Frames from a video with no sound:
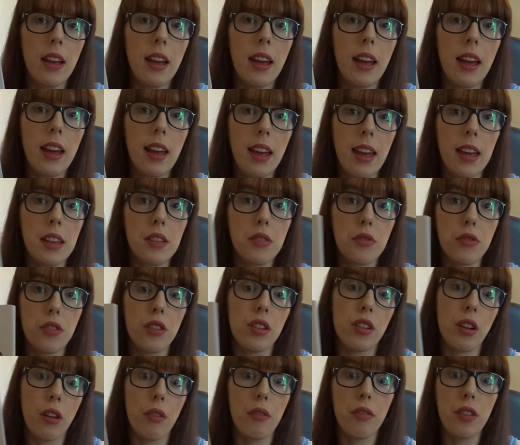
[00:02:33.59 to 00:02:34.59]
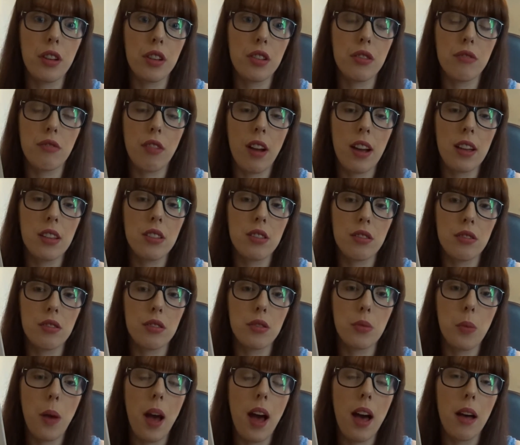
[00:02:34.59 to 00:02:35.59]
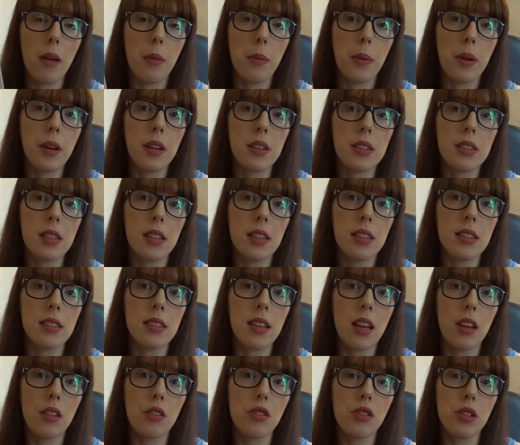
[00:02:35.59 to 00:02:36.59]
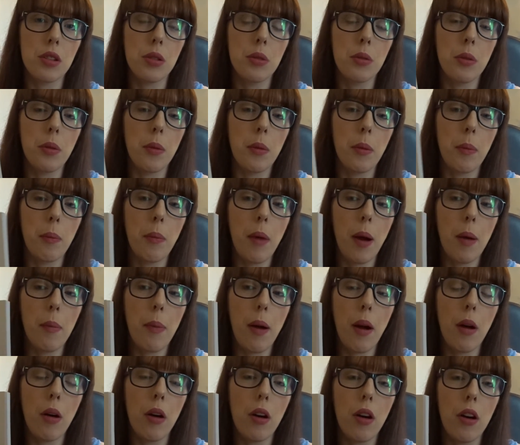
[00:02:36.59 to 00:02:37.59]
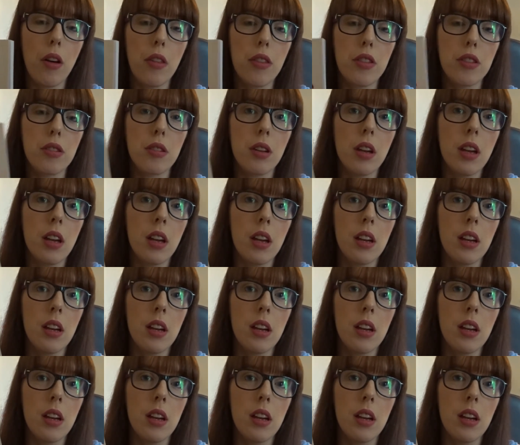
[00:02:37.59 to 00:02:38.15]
it is for a non-fiction writer as well, because it tells you about other